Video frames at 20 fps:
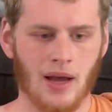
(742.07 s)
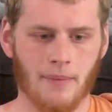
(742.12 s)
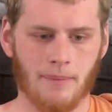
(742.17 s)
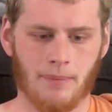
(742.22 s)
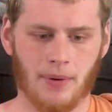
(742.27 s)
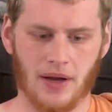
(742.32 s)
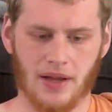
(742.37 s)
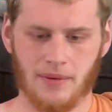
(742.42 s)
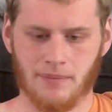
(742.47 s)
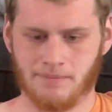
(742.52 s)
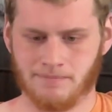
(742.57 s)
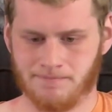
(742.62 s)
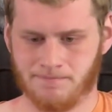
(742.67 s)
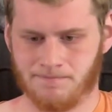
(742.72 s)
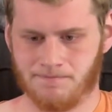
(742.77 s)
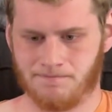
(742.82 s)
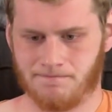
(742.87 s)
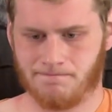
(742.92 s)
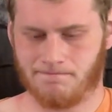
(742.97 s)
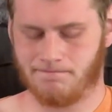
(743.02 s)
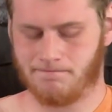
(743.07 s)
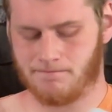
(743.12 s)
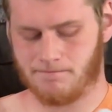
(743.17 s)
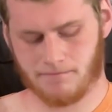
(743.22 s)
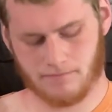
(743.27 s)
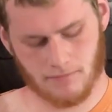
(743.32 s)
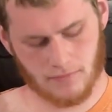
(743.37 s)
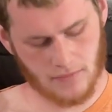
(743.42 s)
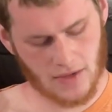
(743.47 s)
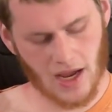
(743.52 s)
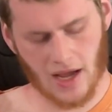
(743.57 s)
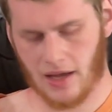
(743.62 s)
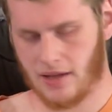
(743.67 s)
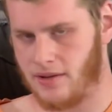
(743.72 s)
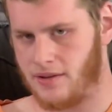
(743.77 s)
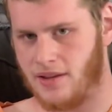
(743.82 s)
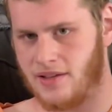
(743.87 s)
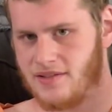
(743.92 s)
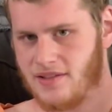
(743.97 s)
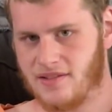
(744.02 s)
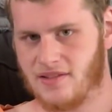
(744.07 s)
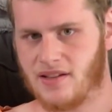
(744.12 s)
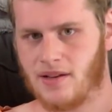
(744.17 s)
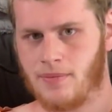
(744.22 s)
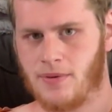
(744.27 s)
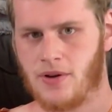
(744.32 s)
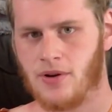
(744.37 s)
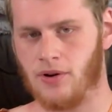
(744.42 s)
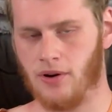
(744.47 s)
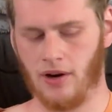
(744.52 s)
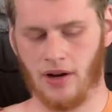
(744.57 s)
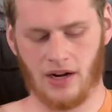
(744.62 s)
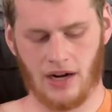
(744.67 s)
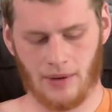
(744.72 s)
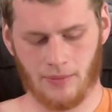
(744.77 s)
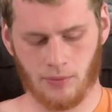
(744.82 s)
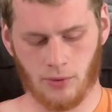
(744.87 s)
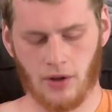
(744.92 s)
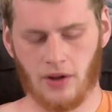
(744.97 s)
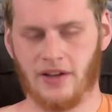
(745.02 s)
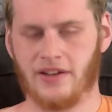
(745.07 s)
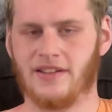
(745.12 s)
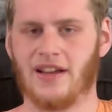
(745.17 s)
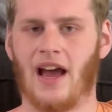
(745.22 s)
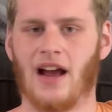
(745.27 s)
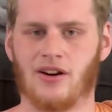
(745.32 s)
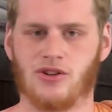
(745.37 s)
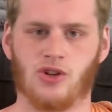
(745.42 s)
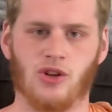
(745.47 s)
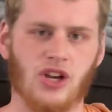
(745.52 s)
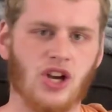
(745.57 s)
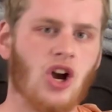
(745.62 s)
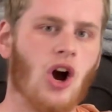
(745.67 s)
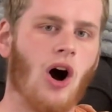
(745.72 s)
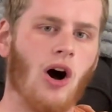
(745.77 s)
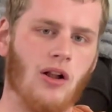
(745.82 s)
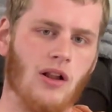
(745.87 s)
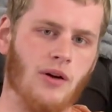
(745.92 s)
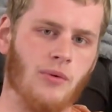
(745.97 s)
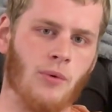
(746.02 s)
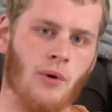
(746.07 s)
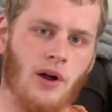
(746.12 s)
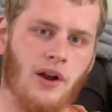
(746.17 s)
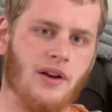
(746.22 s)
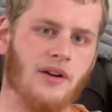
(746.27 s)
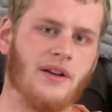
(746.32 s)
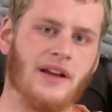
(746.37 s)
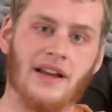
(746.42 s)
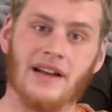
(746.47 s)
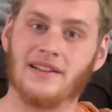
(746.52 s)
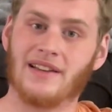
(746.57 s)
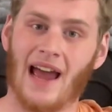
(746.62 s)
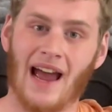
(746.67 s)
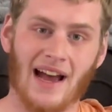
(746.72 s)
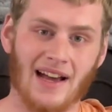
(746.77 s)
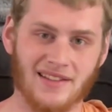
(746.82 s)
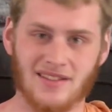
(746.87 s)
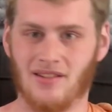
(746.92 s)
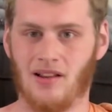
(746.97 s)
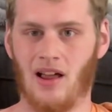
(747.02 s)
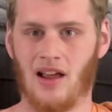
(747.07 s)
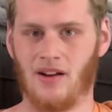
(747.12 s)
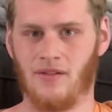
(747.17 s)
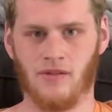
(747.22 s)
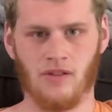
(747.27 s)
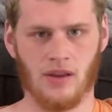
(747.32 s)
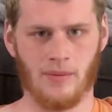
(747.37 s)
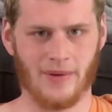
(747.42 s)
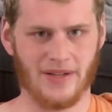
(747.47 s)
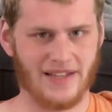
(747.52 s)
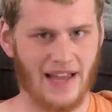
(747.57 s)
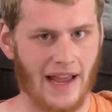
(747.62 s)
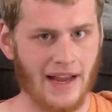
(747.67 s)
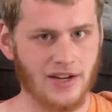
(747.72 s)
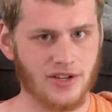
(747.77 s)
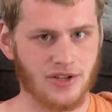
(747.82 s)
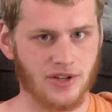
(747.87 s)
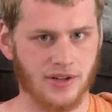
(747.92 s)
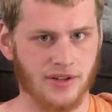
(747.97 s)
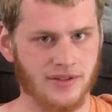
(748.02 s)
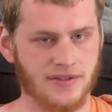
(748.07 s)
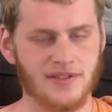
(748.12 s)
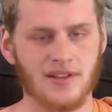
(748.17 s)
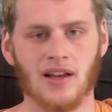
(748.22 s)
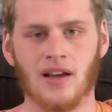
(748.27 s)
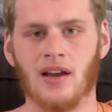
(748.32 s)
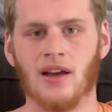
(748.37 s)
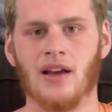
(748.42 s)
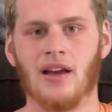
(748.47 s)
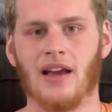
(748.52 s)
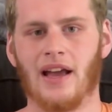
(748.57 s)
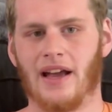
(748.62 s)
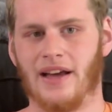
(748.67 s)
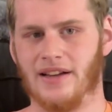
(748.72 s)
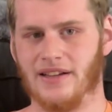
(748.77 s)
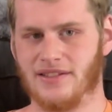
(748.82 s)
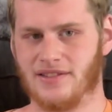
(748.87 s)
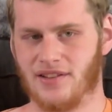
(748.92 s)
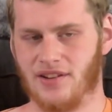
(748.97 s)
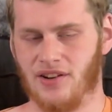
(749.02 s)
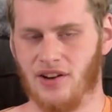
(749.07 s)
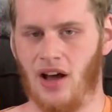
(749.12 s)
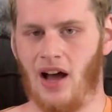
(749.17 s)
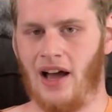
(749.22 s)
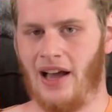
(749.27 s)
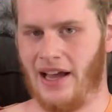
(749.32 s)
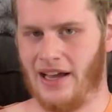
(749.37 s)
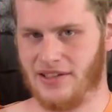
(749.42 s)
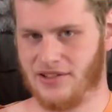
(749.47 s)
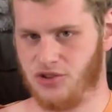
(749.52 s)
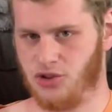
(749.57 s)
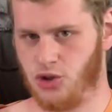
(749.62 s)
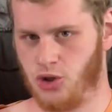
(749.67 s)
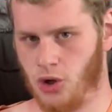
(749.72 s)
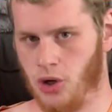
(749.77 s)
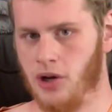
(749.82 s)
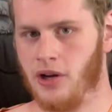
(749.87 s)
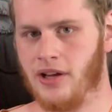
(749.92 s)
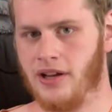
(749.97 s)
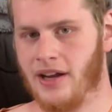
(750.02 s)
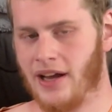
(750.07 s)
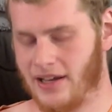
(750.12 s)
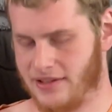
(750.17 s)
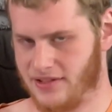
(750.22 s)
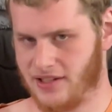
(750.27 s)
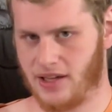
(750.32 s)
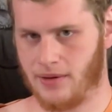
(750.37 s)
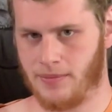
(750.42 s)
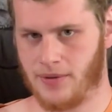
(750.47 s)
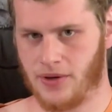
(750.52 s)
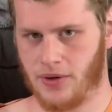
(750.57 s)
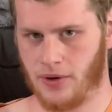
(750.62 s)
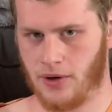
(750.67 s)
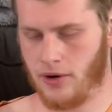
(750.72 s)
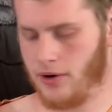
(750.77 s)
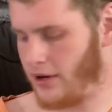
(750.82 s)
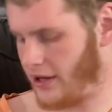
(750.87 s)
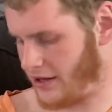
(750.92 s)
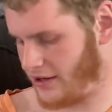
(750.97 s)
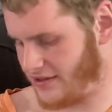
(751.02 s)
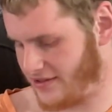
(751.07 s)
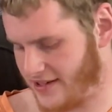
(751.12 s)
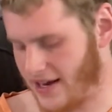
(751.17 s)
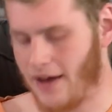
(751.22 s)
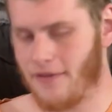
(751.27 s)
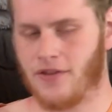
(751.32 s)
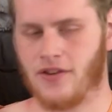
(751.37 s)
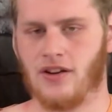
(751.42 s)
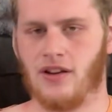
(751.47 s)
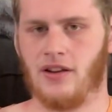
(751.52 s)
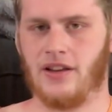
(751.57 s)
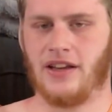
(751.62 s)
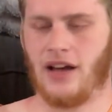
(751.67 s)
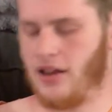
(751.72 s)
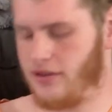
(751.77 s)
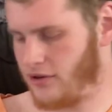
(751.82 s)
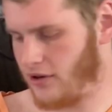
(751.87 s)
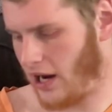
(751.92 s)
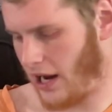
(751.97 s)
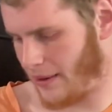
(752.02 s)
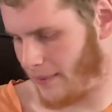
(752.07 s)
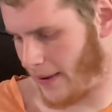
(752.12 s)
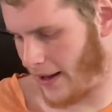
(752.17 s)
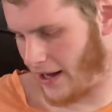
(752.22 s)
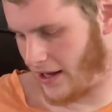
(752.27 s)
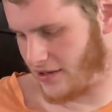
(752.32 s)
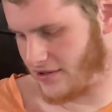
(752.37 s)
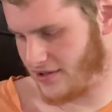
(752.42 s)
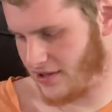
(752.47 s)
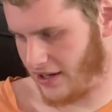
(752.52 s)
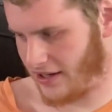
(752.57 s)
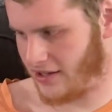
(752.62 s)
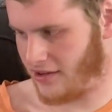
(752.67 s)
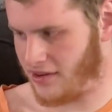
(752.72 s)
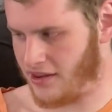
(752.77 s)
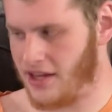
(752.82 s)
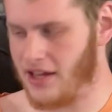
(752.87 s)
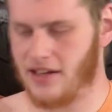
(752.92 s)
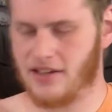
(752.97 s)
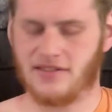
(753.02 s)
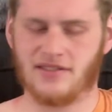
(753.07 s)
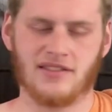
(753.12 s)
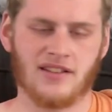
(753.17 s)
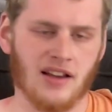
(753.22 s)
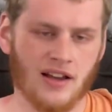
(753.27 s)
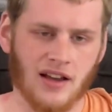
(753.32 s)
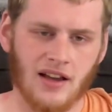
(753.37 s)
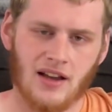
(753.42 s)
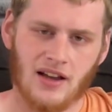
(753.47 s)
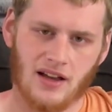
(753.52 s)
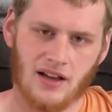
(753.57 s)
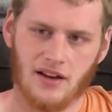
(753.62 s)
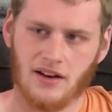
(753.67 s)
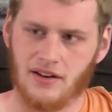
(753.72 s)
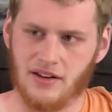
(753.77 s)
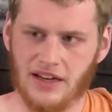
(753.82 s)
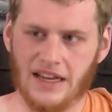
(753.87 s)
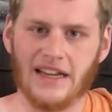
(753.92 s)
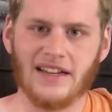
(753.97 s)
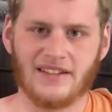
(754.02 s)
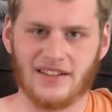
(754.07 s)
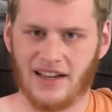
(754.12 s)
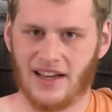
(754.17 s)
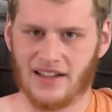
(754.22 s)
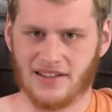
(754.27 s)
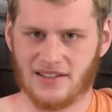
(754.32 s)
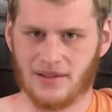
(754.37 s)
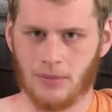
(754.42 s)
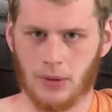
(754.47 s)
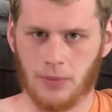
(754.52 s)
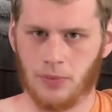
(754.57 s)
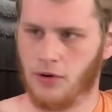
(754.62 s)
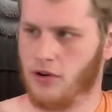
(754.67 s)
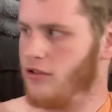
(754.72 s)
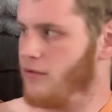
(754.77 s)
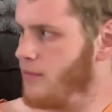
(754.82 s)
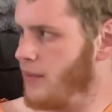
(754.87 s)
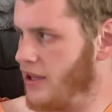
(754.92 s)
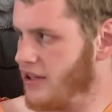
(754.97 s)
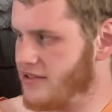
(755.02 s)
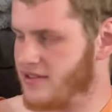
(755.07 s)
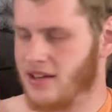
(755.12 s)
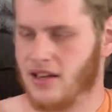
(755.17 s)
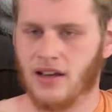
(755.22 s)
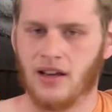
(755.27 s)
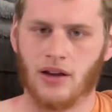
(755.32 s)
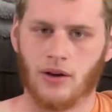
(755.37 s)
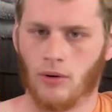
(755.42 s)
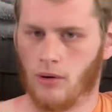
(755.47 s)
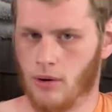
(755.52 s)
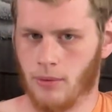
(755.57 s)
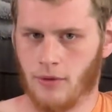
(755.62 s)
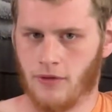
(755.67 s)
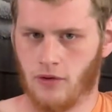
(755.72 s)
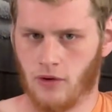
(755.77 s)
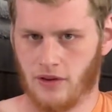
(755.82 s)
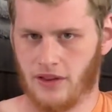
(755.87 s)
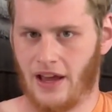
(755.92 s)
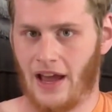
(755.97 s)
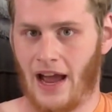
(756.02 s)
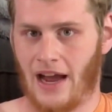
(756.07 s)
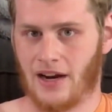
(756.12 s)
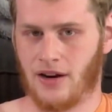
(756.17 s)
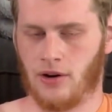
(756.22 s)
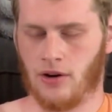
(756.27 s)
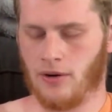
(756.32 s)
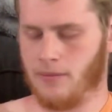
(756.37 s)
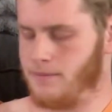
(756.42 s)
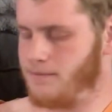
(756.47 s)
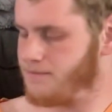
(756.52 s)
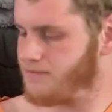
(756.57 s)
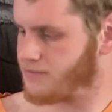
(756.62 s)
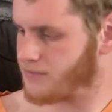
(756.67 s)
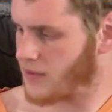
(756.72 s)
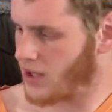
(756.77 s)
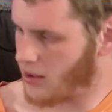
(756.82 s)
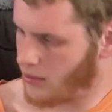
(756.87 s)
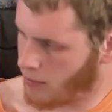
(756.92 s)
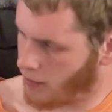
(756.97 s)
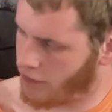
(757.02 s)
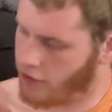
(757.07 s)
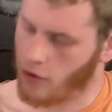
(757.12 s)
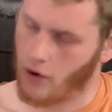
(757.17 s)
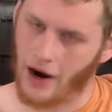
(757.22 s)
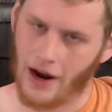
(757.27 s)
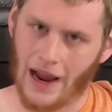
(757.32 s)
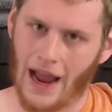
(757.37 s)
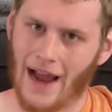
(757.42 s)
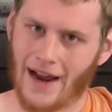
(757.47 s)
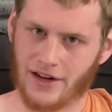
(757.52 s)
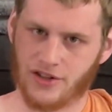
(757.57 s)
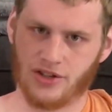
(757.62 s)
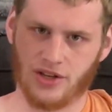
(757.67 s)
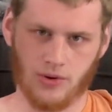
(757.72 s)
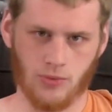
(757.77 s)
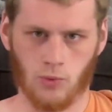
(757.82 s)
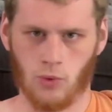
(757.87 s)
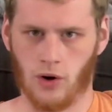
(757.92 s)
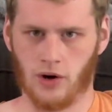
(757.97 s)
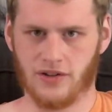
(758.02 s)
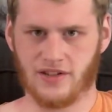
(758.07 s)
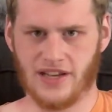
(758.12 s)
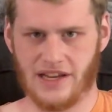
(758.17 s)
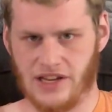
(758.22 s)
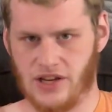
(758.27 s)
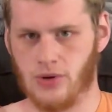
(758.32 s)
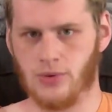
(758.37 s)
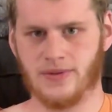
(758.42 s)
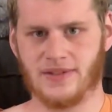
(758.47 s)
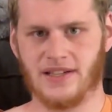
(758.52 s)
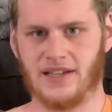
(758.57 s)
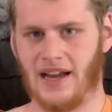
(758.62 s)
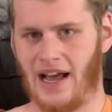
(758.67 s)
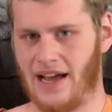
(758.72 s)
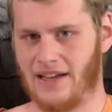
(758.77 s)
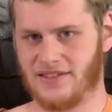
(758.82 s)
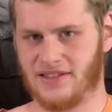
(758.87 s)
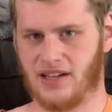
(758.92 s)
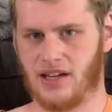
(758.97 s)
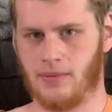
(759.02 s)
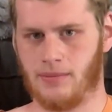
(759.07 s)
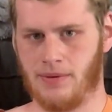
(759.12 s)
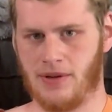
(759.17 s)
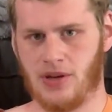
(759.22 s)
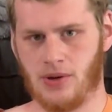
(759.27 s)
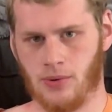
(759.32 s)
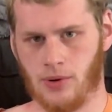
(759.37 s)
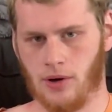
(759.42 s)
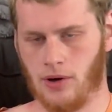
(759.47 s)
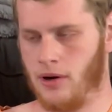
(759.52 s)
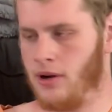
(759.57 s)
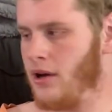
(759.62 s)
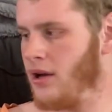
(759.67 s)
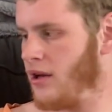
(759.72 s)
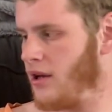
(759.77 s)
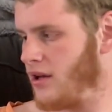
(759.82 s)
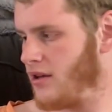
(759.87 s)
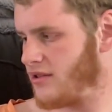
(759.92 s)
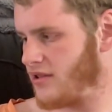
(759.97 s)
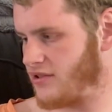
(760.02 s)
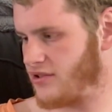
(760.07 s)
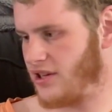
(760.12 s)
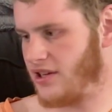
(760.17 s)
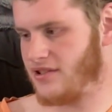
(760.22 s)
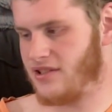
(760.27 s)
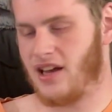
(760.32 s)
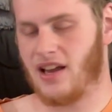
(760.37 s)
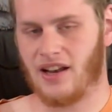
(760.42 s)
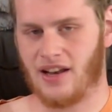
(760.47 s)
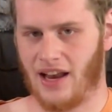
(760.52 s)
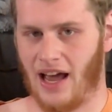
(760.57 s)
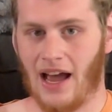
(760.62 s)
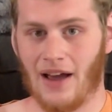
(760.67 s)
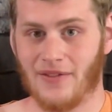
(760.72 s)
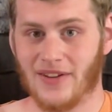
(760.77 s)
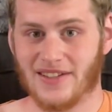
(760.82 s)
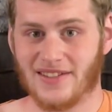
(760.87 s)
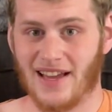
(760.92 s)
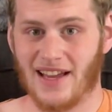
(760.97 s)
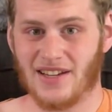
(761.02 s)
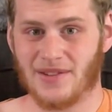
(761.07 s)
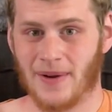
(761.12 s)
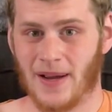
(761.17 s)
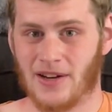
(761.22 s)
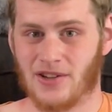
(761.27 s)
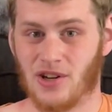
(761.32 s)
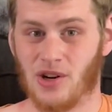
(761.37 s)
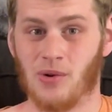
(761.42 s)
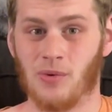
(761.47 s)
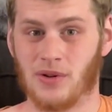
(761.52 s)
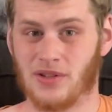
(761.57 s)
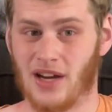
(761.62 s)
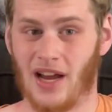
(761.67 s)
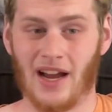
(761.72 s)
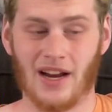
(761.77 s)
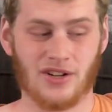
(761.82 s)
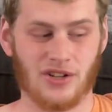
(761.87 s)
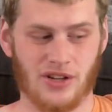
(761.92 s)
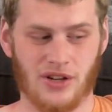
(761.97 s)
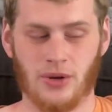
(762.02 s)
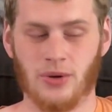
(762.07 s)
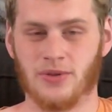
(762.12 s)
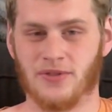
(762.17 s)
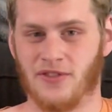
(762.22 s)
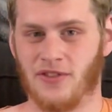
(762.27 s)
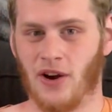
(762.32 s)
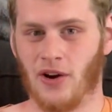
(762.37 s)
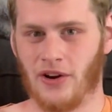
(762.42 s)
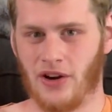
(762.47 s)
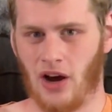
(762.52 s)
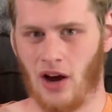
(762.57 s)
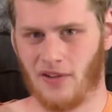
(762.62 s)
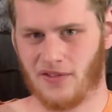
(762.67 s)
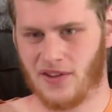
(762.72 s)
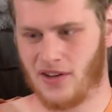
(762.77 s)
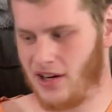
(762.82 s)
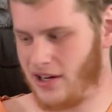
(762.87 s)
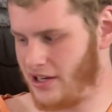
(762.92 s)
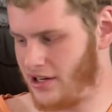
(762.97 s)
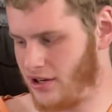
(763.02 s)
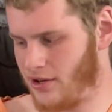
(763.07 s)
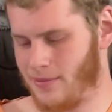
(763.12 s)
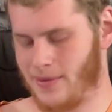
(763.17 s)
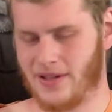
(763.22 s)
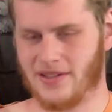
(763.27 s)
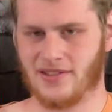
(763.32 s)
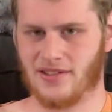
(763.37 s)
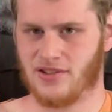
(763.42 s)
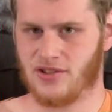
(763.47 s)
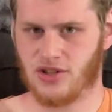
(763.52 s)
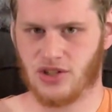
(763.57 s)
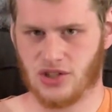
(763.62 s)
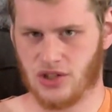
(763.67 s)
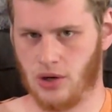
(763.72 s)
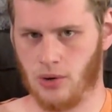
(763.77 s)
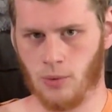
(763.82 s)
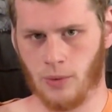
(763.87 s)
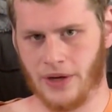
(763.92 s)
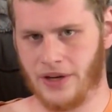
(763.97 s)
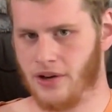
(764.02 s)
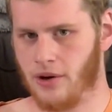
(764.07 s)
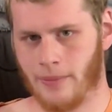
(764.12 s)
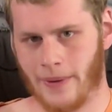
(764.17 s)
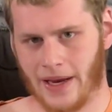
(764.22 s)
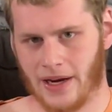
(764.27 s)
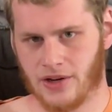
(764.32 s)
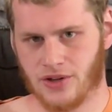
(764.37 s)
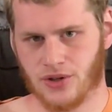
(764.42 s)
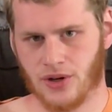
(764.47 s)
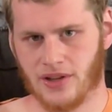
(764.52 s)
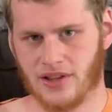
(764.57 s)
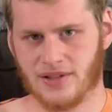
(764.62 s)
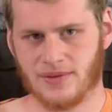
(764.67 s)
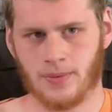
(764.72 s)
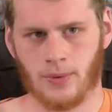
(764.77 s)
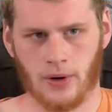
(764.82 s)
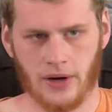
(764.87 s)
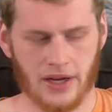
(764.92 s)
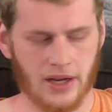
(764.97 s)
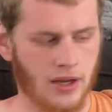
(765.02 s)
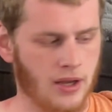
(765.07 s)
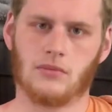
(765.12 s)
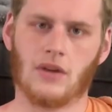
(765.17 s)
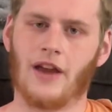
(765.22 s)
But yeah, this is a computer, and I'm willing to actually call it one. It has a lot of limitations, and it's not as good as a computer, and definitely other iPads like this need to get some improvements in order before I actually were to use it as a computer, such as not having Stage Manager, which I actually use very often on here because it's just a window manager at this point.